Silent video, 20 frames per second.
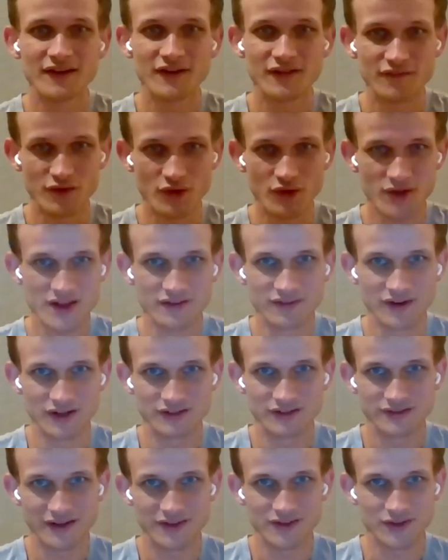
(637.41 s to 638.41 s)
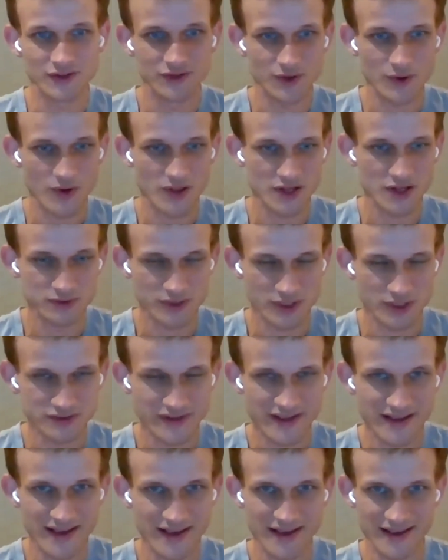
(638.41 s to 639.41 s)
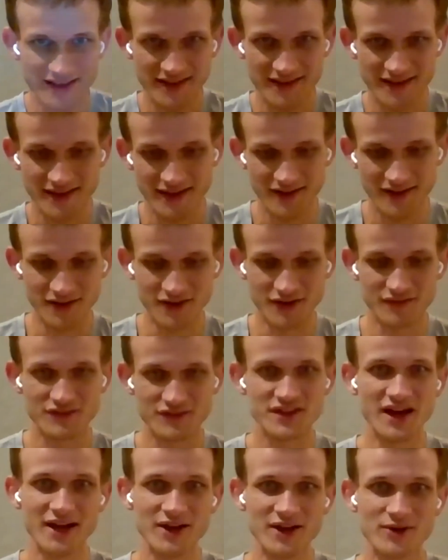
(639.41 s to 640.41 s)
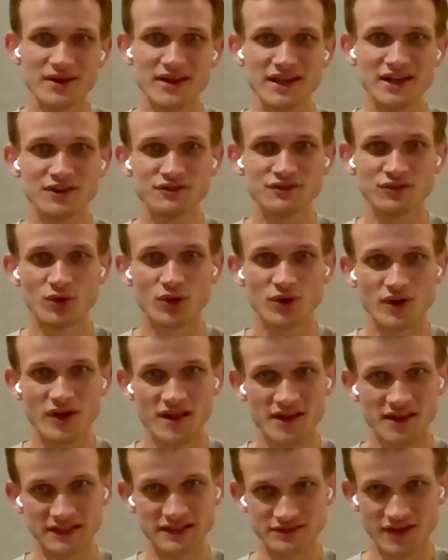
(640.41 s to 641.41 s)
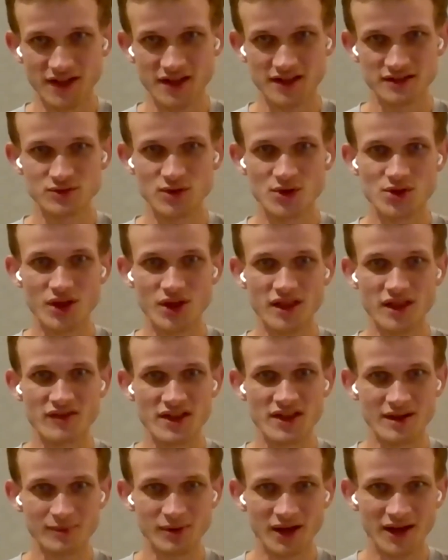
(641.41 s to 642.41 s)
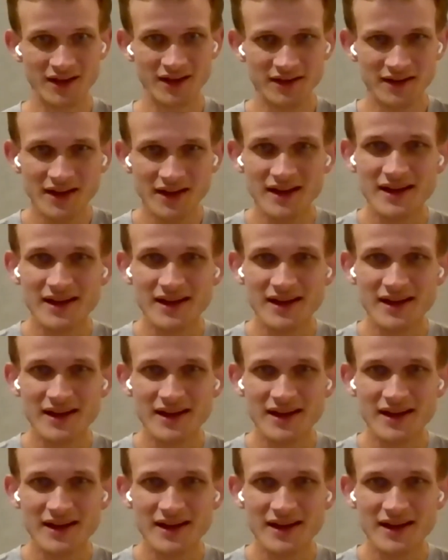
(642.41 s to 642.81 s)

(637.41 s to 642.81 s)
first of all, like there's clearly a kind of dire need for scaling solutions of some kind.